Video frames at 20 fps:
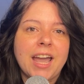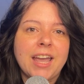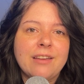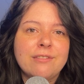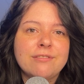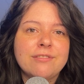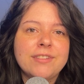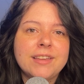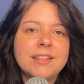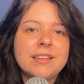
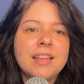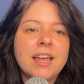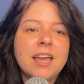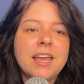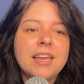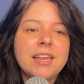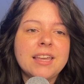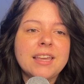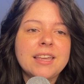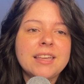feel
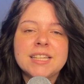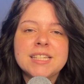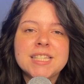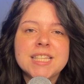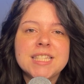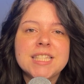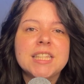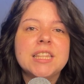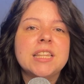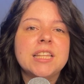like this
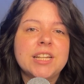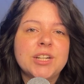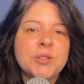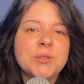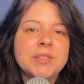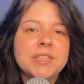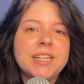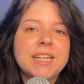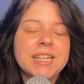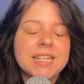is
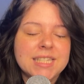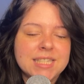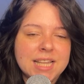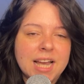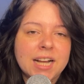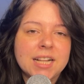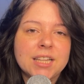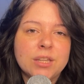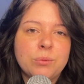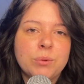literally
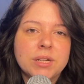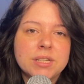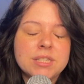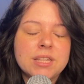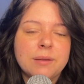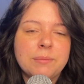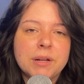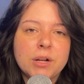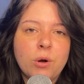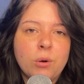exactly what a
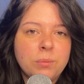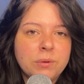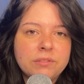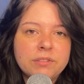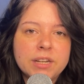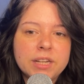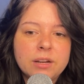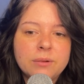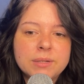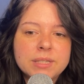Sam and Colby
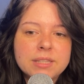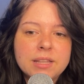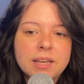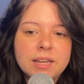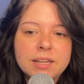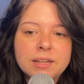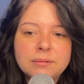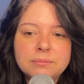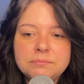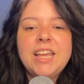video is
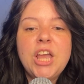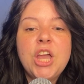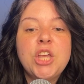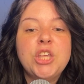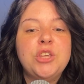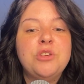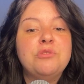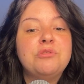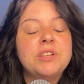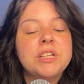like.
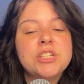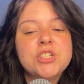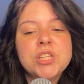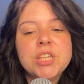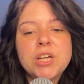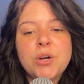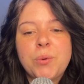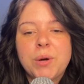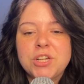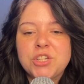You flinch at
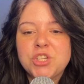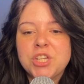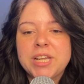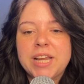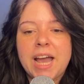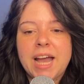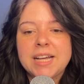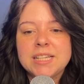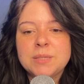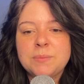the question
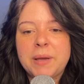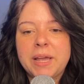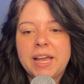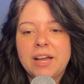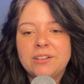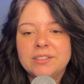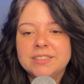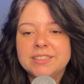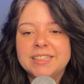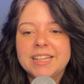asked by
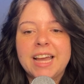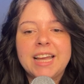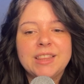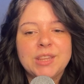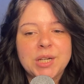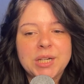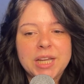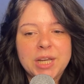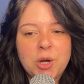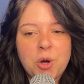Elton and
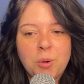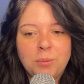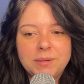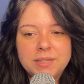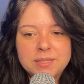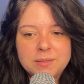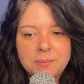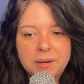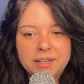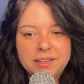look at Colby
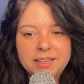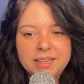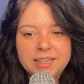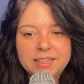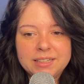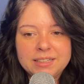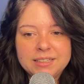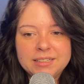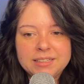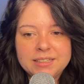smiling.
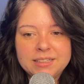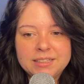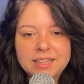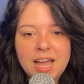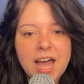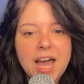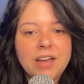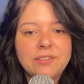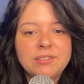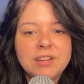
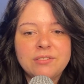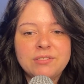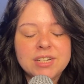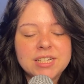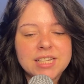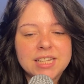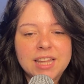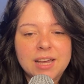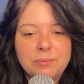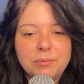I've never
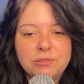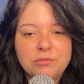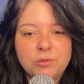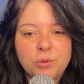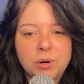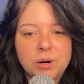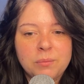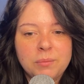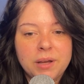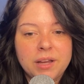did that
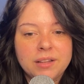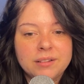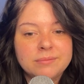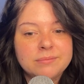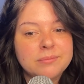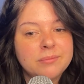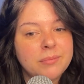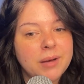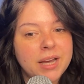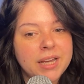before, but
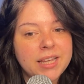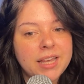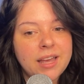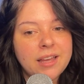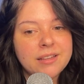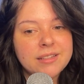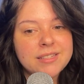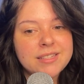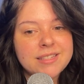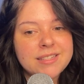my
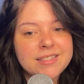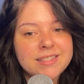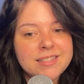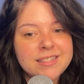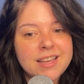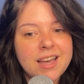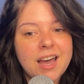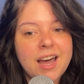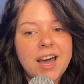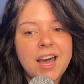guess,
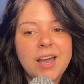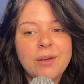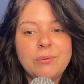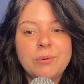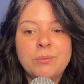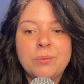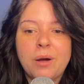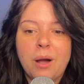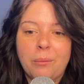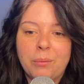I
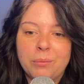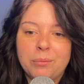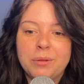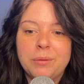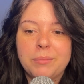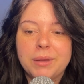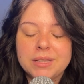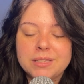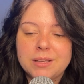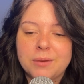would probably
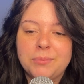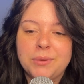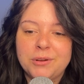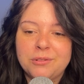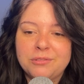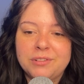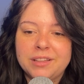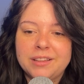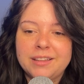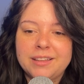mess up your
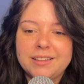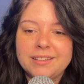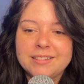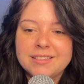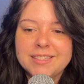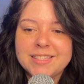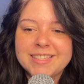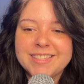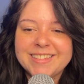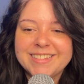
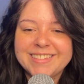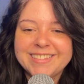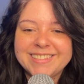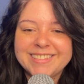feelings.